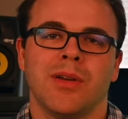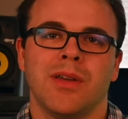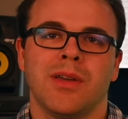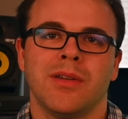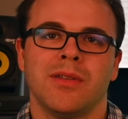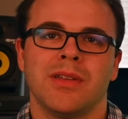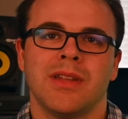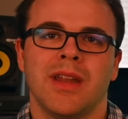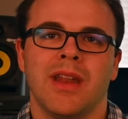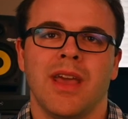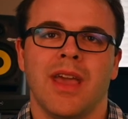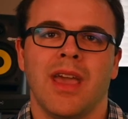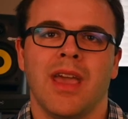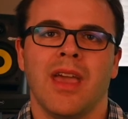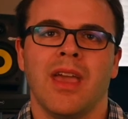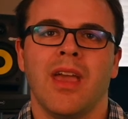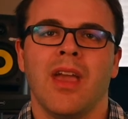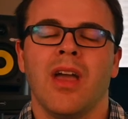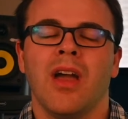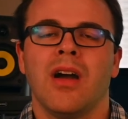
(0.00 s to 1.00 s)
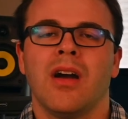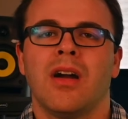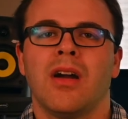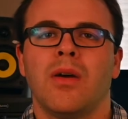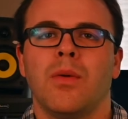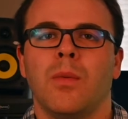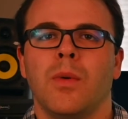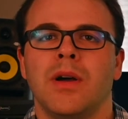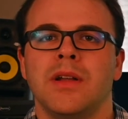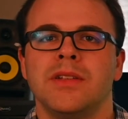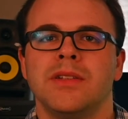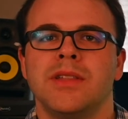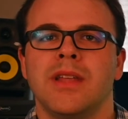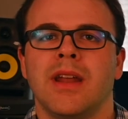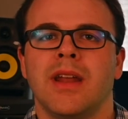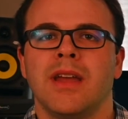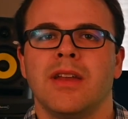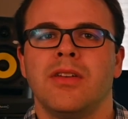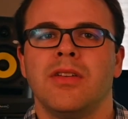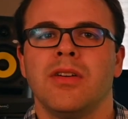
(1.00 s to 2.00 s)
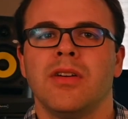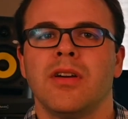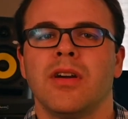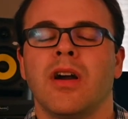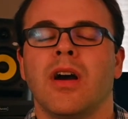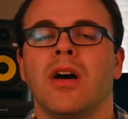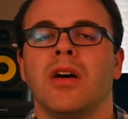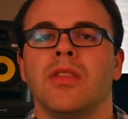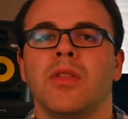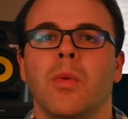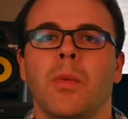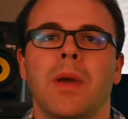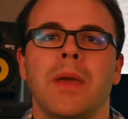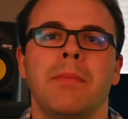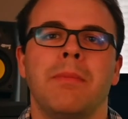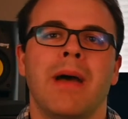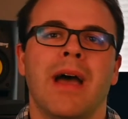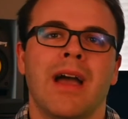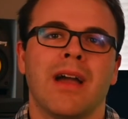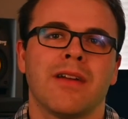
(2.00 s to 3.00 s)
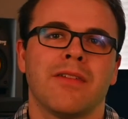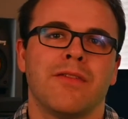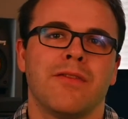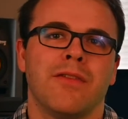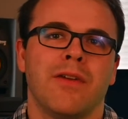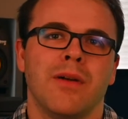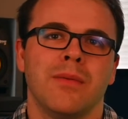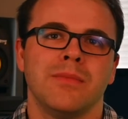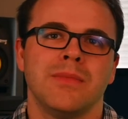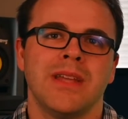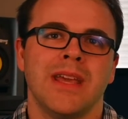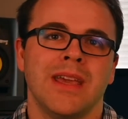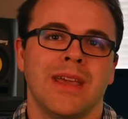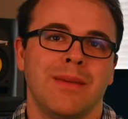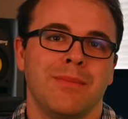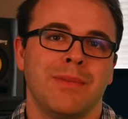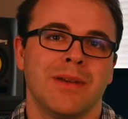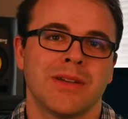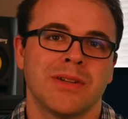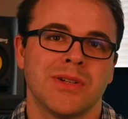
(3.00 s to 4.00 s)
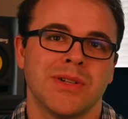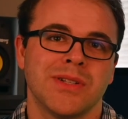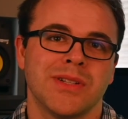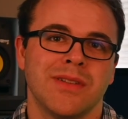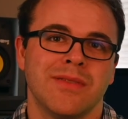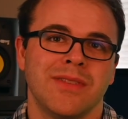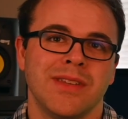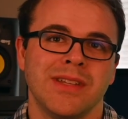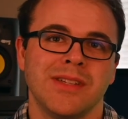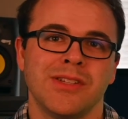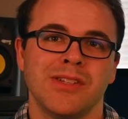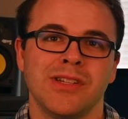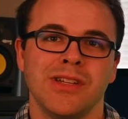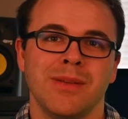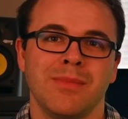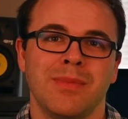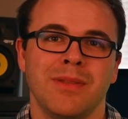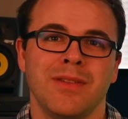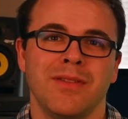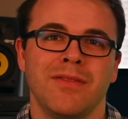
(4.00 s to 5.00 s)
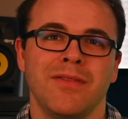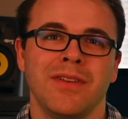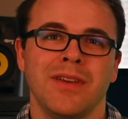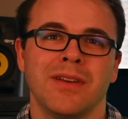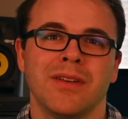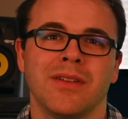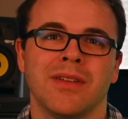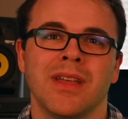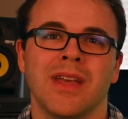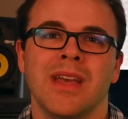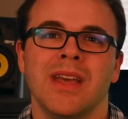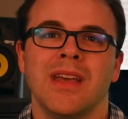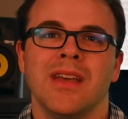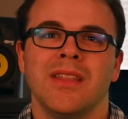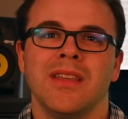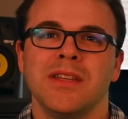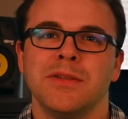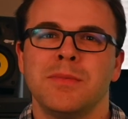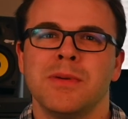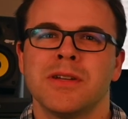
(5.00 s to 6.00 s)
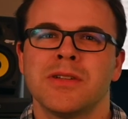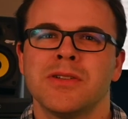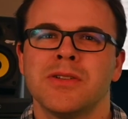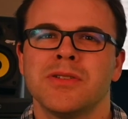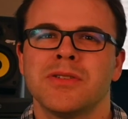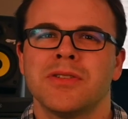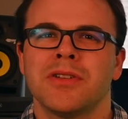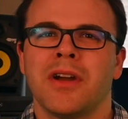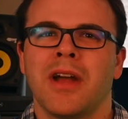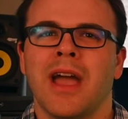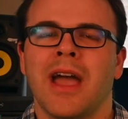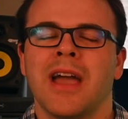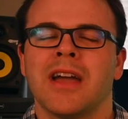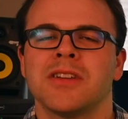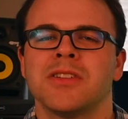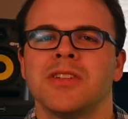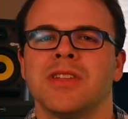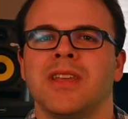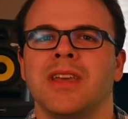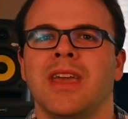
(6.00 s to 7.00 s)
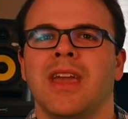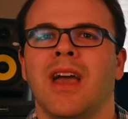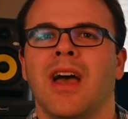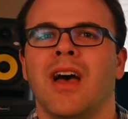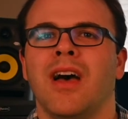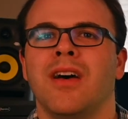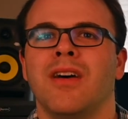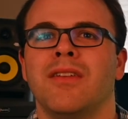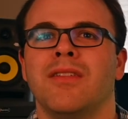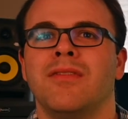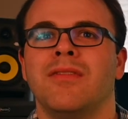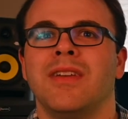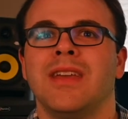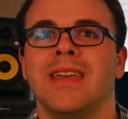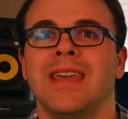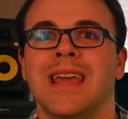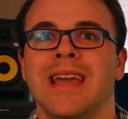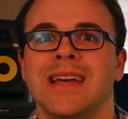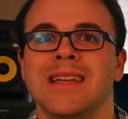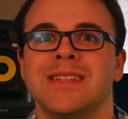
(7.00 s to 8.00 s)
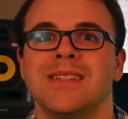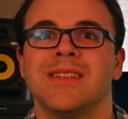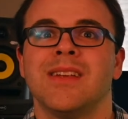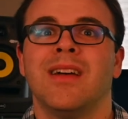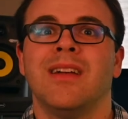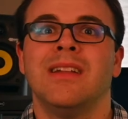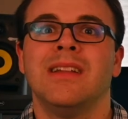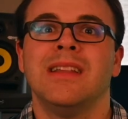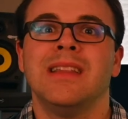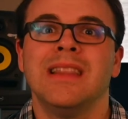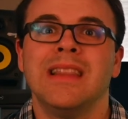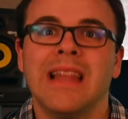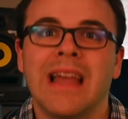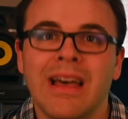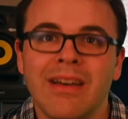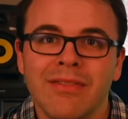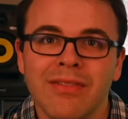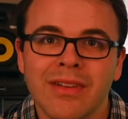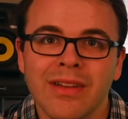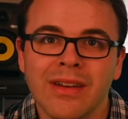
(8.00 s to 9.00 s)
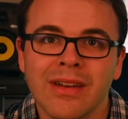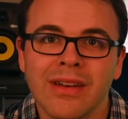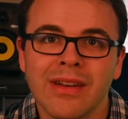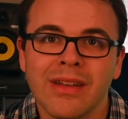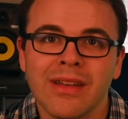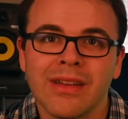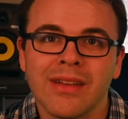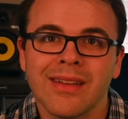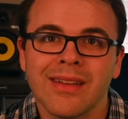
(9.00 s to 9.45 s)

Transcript: you today are ones that I took on the way back from taking pictures of these sheep in the field. These pictures are actually of, yes, 11